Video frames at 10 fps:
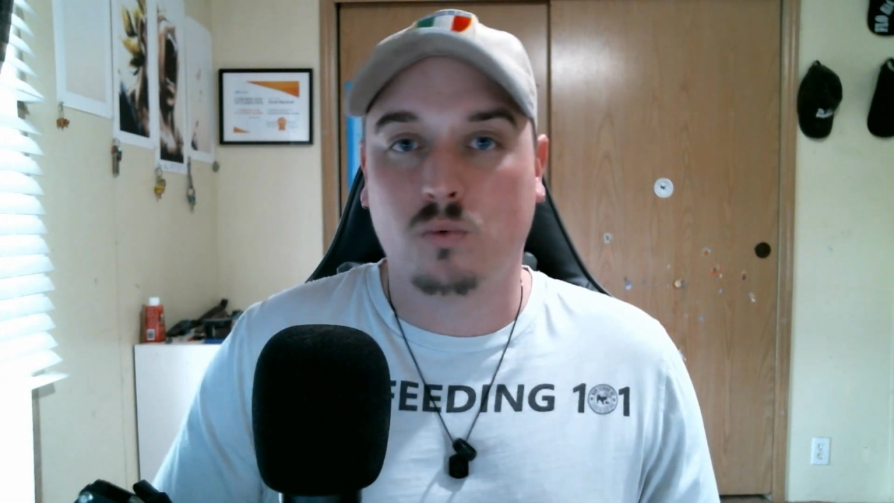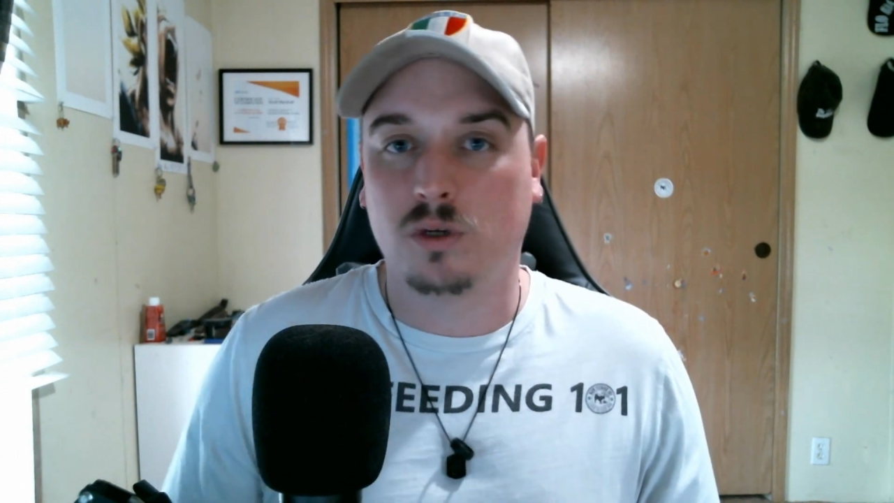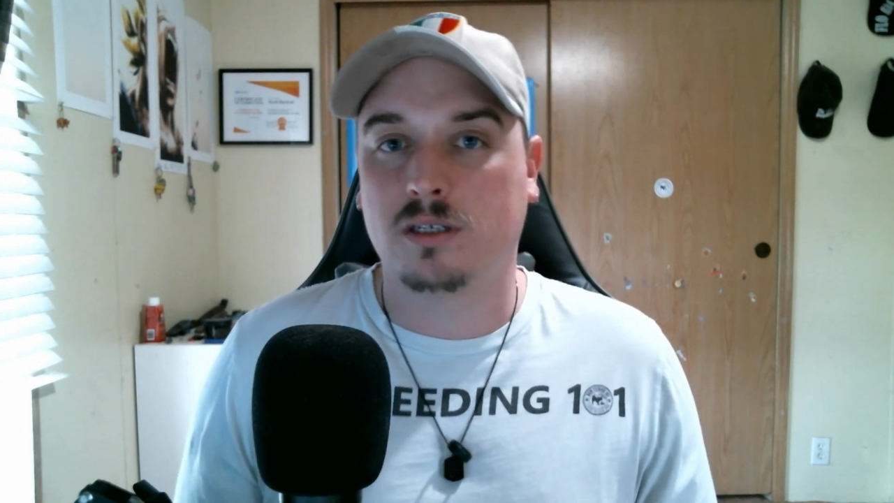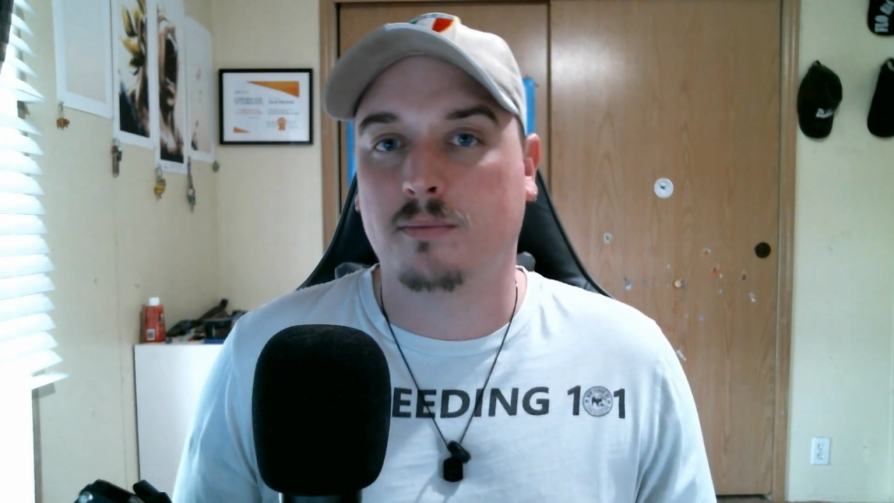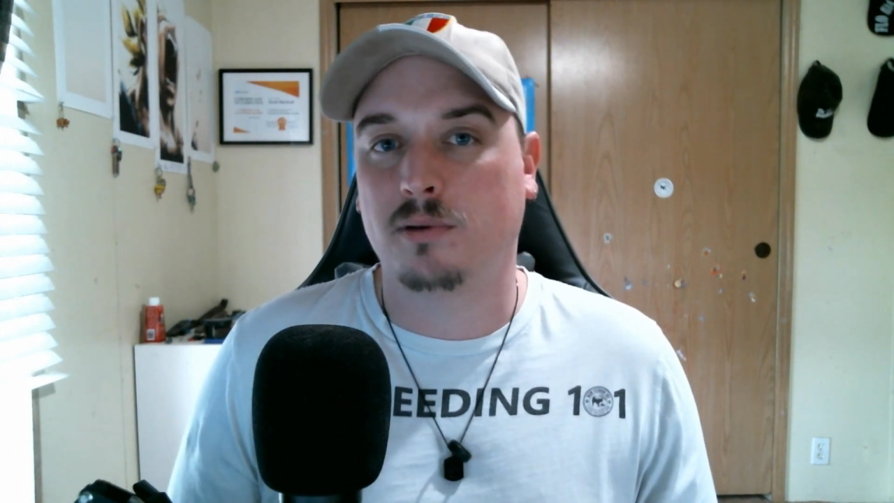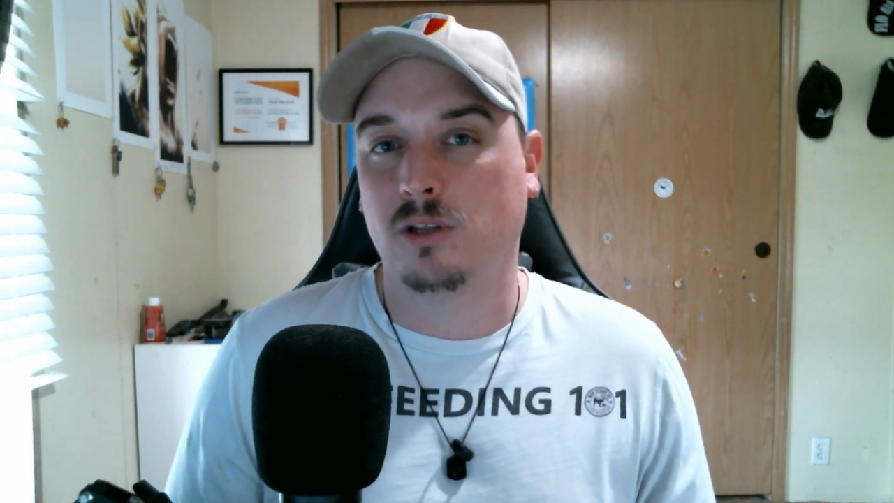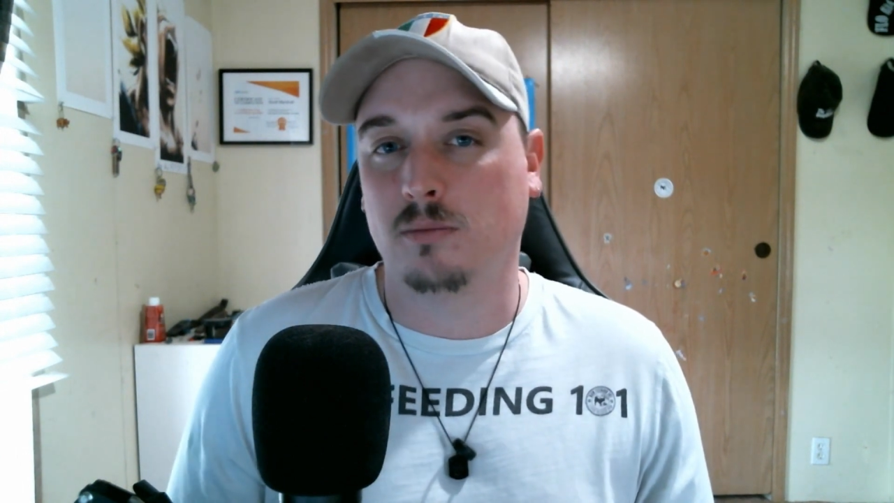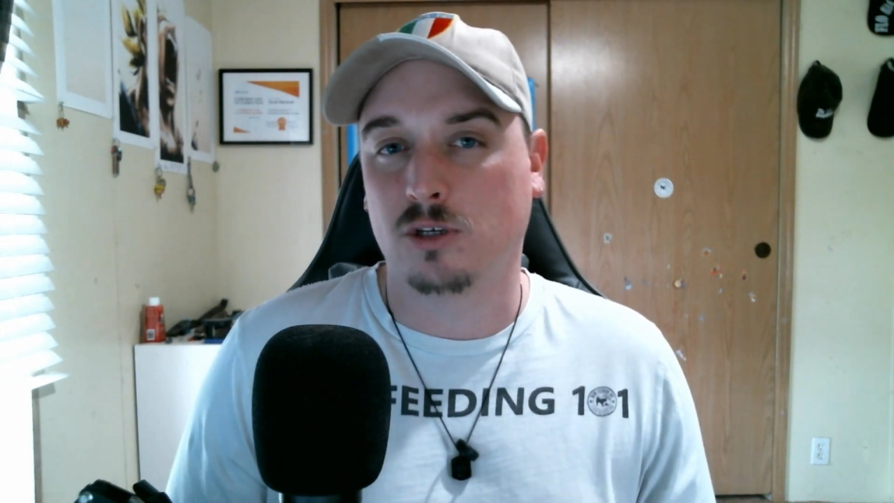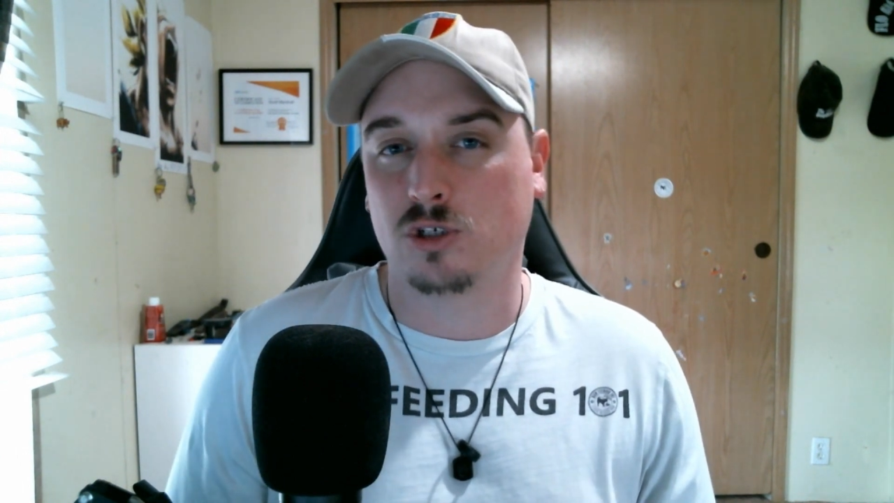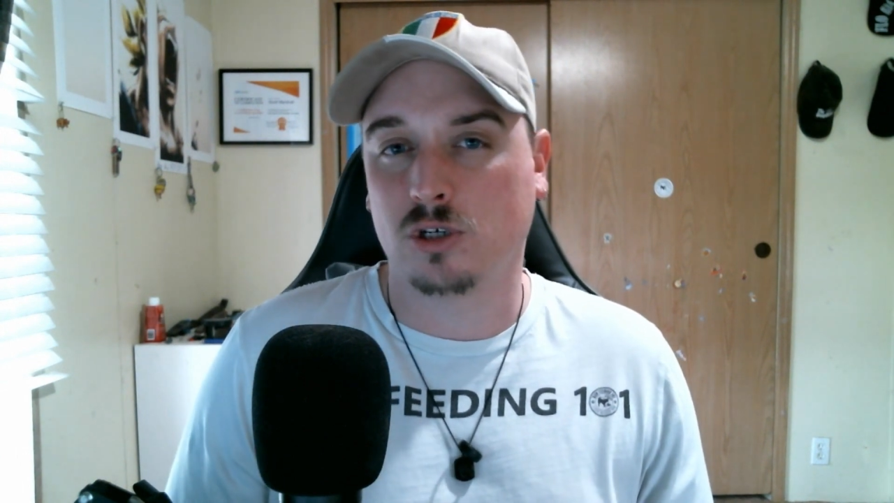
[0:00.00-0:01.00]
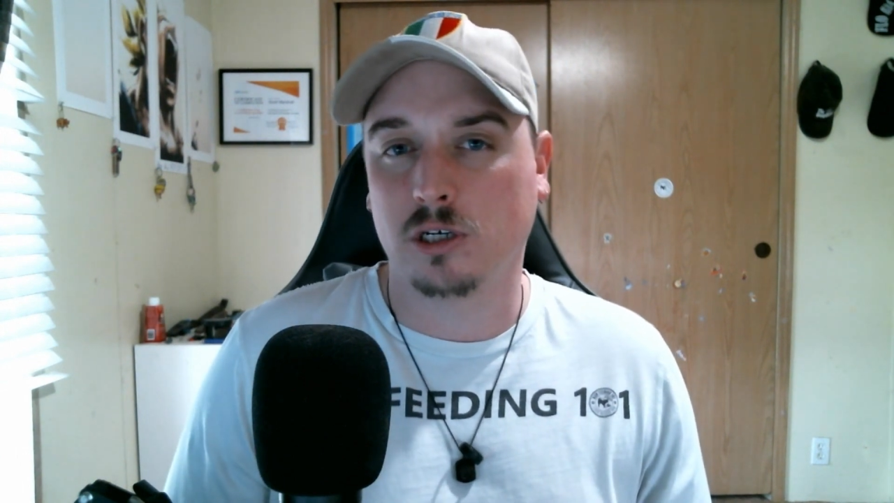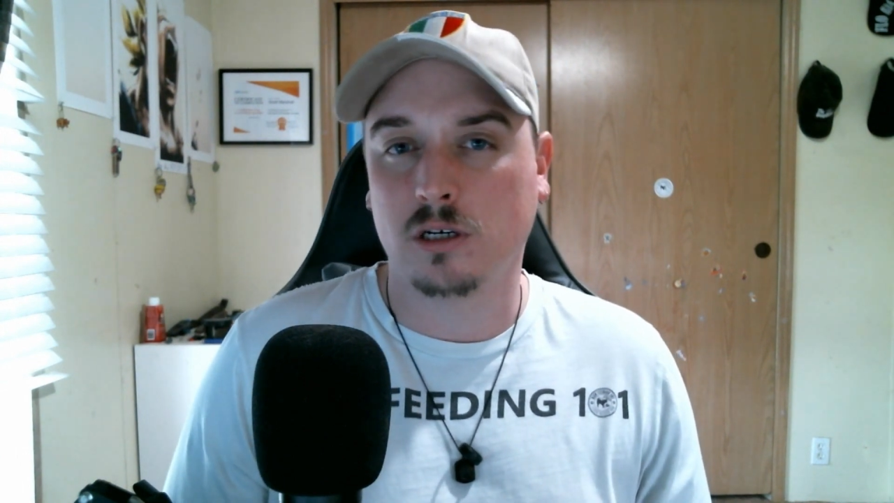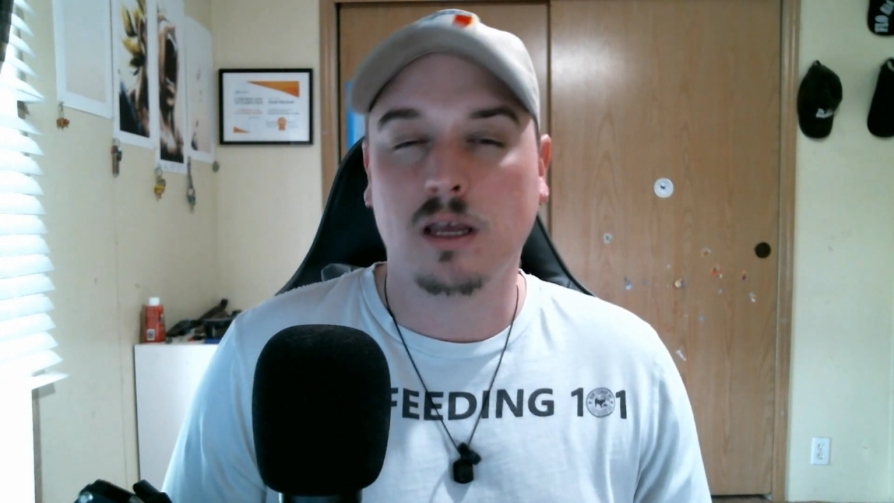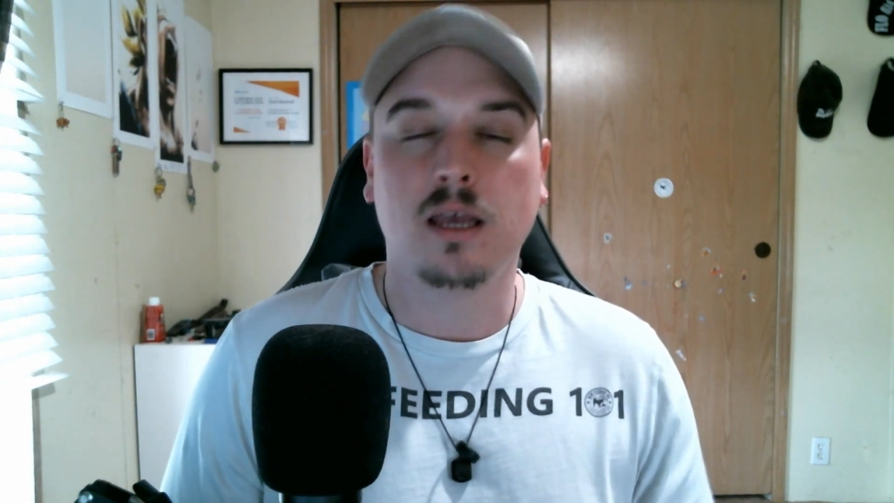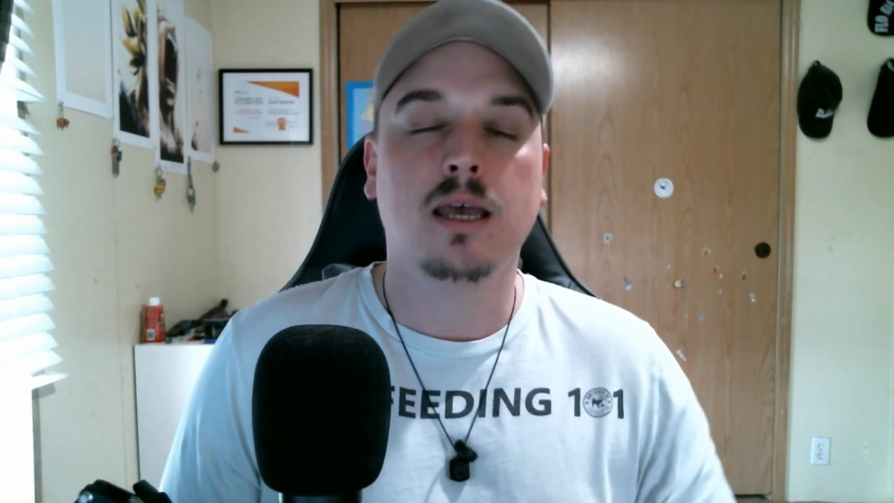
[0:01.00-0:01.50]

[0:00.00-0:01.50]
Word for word: would typically mature,